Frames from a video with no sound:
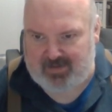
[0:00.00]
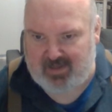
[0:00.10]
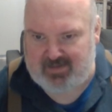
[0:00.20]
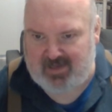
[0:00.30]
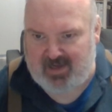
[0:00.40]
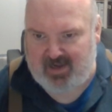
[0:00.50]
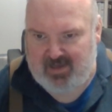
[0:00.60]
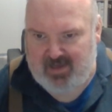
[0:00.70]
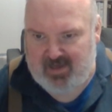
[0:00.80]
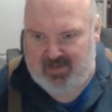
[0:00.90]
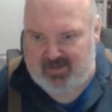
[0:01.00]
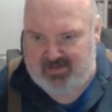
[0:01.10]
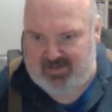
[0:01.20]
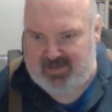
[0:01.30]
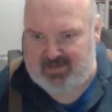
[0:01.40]
And
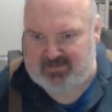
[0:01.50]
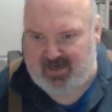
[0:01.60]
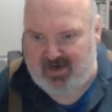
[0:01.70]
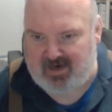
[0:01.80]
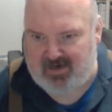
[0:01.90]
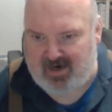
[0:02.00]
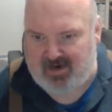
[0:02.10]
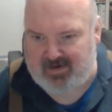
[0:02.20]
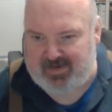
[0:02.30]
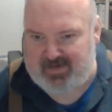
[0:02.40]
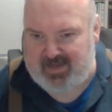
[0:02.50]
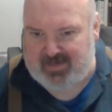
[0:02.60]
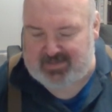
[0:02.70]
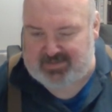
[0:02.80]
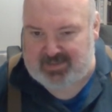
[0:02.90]
these are in a
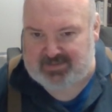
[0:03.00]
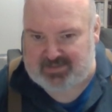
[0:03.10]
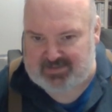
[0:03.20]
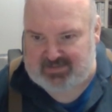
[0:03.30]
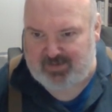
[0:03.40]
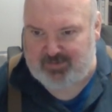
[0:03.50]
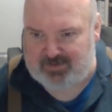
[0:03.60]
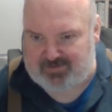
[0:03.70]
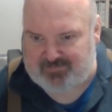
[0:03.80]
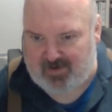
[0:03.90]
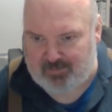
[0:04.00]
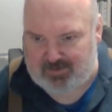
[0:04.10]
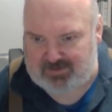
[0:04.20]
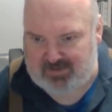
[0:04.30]
condition similar to farmers.